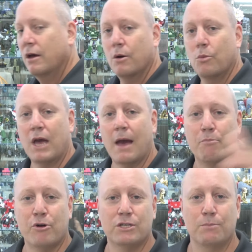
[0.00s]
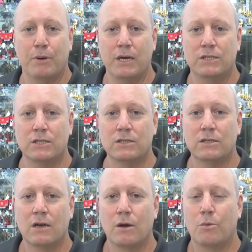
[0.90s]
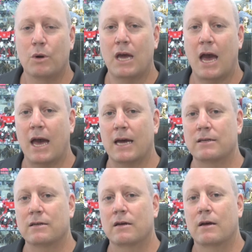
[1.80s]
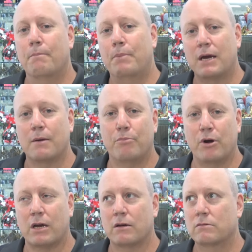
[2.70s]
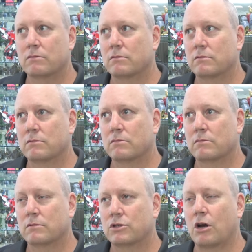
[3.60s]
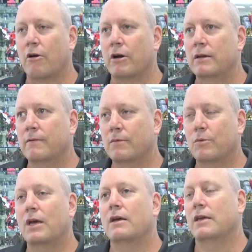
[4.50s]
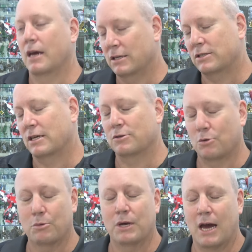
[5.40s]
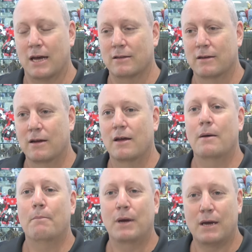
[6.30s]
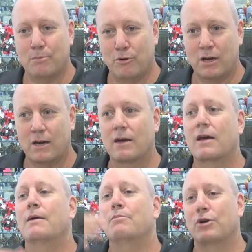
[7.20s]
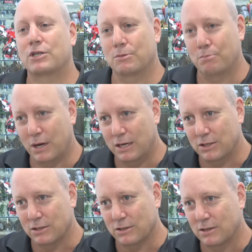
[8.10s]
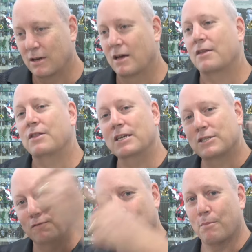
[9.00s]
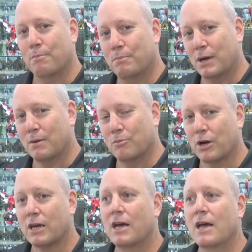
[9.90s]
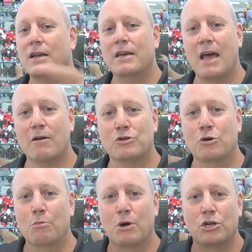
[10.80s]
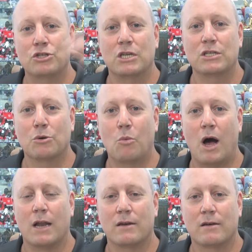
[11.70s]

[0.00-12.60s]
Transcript: we had Bricks and Pieces, we had Pick a Brick. Sorry, yes, that's what we had. Pick a Brick and Bricks and Pieces. These are from Pick a Brick. Now it's all merged into one.